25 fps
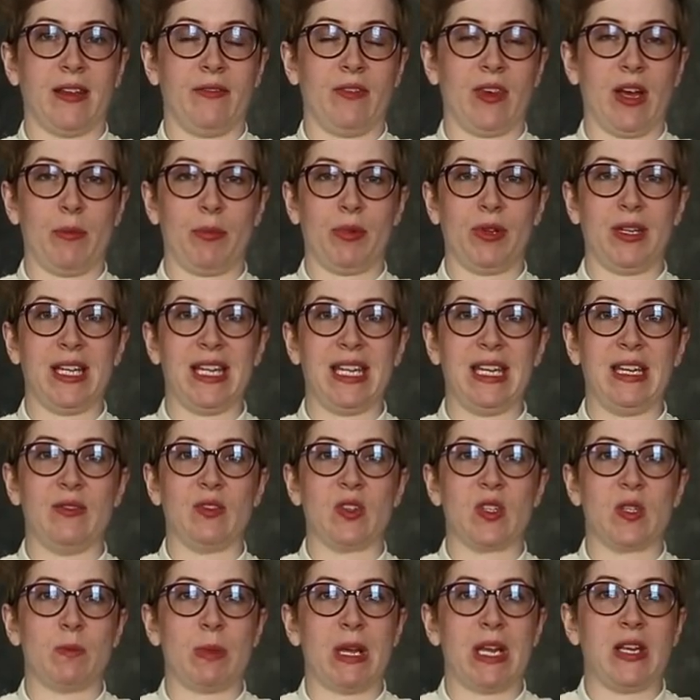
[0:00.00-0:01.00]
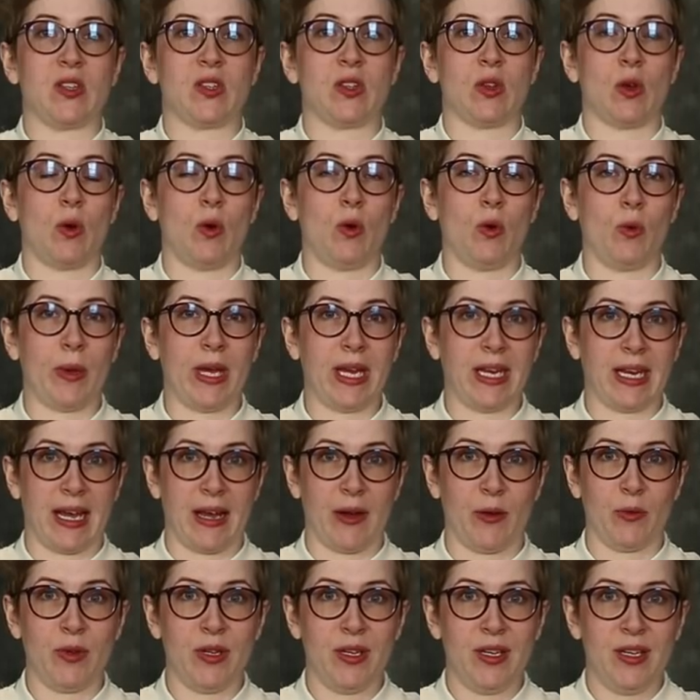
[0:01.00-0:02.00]
I've got plenty of space the whole way
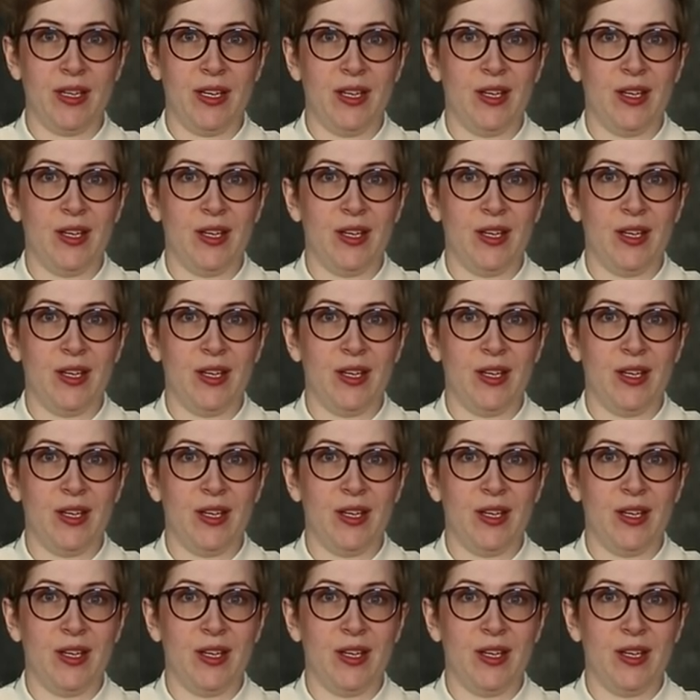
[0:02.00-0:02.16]
down.